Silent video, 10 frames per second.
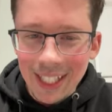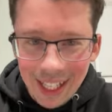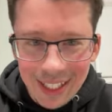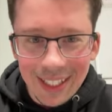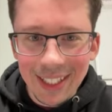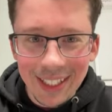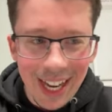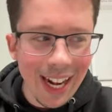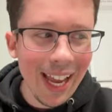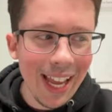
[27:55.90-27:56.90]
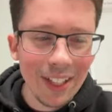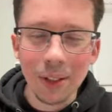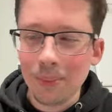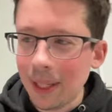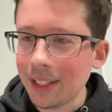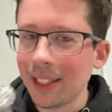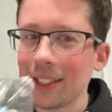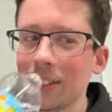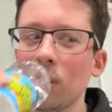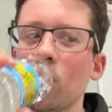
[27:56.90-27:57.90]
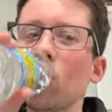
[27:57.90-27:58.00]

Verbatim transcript: Tyson's got to handle business.